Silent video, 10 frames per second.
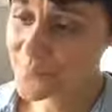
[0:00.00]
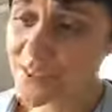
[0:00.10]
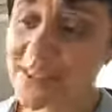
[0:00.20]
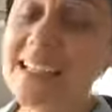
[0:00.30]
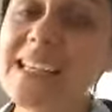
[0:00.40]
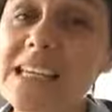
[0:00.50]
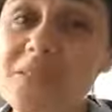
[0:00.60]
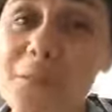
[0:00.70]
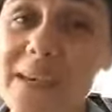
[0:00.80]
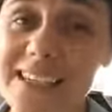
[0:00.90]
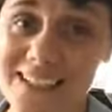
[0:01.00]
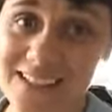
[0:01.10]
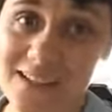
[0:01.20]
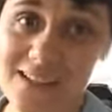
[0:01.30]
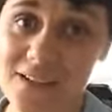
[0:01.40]
You could even make it
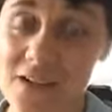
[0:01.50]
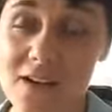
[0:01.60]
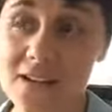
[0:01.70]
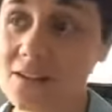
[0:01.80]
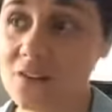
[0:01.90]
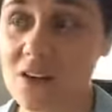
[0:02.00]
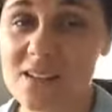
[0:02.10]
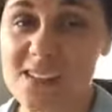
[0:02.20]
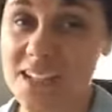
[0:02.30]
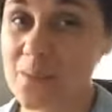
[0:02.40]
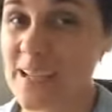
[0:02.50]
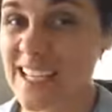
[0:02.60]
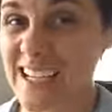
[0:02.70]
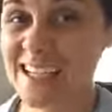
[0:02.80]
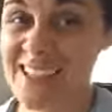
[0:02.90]
in advance. You can make
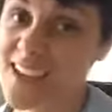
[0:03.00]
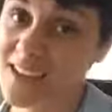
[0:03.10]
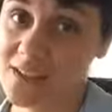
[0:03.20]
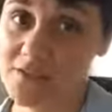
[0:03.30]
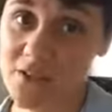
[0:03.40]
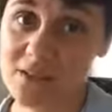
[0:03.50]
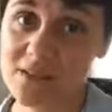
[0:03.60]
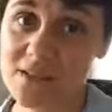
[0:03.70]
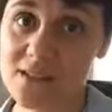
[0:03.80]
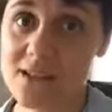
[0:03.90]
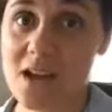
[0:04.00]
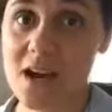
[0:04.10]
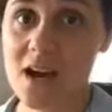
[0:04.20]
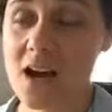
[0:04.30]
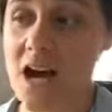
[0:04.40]
it a day in advance,
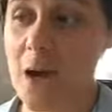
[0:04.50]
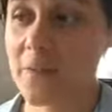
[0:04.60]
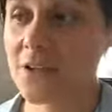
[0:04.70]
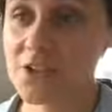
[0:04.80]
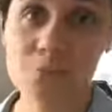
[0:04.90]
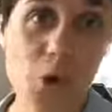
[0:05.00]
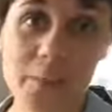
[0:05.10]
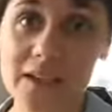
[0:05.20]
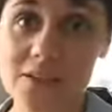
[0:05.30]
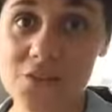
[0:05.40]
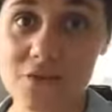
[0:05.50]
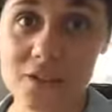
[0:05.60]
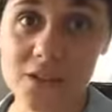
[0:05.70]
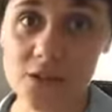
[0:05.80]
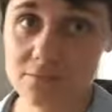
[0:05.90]
and just pop it into your
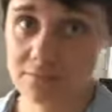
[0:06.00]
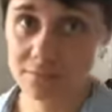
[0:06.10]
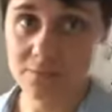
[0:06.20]
fridge.